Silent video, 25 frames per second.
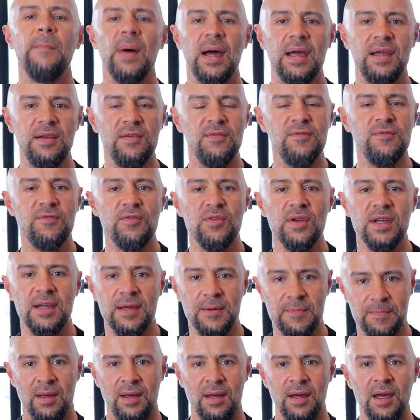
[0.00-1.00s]
pain-free.
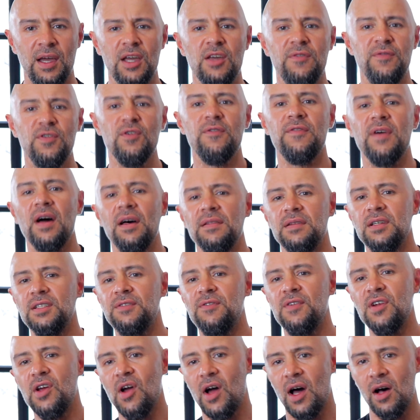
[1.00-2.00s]
If you found
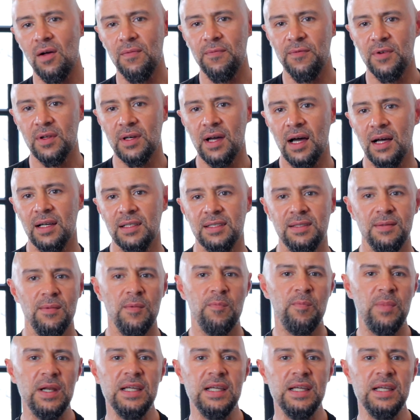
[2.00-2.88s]
this video helpful, guys,